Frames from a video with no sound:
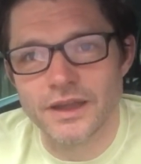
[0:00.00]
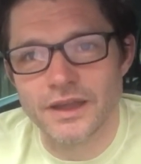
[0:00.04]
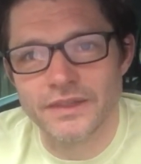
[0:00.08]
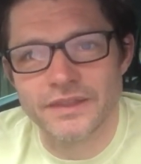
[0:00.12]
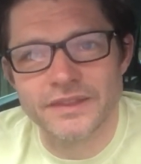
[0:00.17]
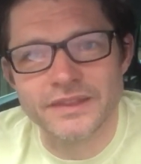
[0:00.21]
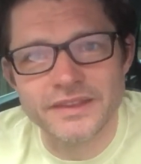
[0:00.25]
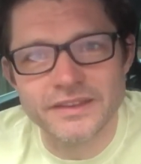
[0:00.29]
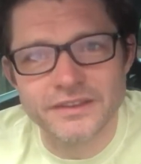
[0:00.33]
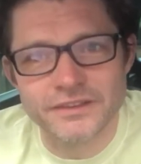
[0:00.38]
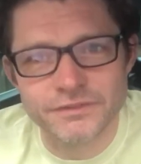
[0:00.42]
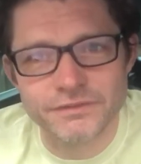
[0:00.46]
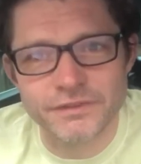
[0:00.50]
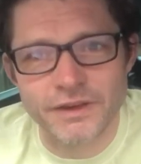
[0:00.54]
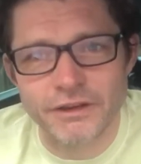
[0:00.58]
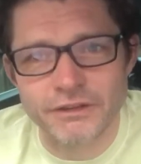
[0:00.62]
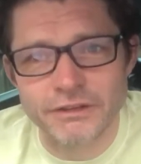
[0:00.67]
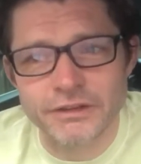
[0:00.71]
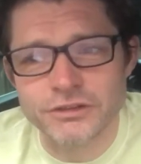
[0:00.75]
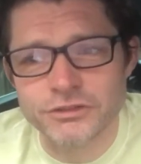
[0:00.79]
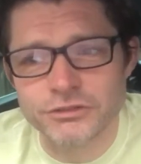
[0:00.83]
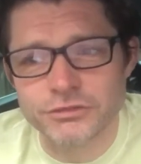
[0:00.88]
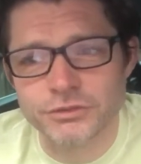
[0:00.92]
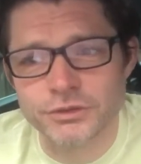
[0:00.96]
I think it's
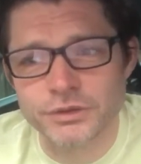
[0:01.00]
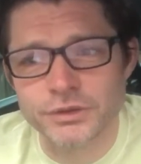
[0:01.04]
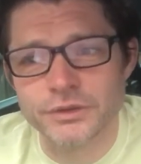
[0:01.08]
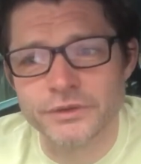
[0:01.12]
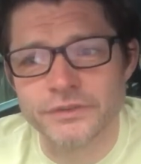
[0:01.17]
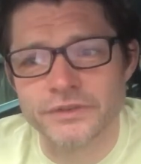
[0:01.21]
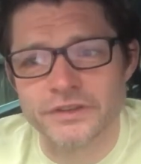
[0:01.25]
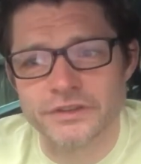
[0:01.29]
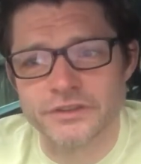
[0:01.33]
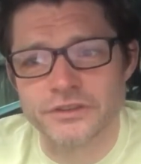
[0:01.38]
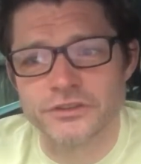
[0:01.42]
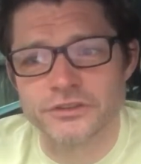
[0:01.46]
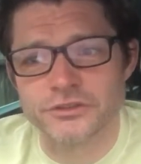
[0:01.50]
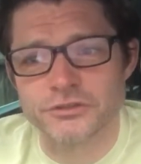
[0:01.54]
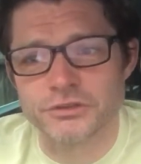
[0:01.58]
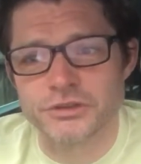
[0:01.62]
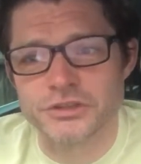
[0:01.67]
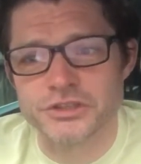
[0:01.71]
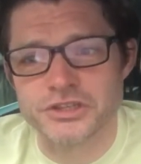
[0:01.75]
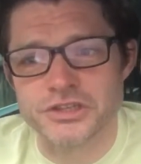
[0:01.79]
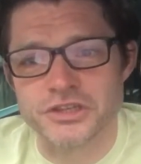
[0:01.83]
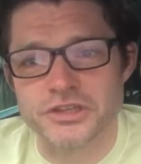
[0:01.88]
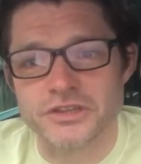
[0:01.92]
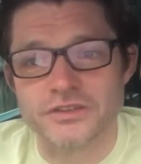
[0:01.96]
very true of us as
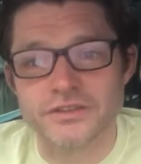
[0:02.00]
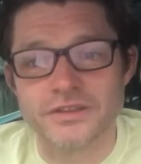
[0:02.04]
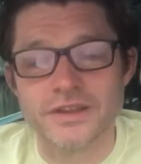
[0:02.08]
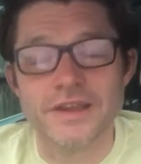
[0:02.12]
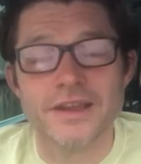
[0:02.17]
Christians.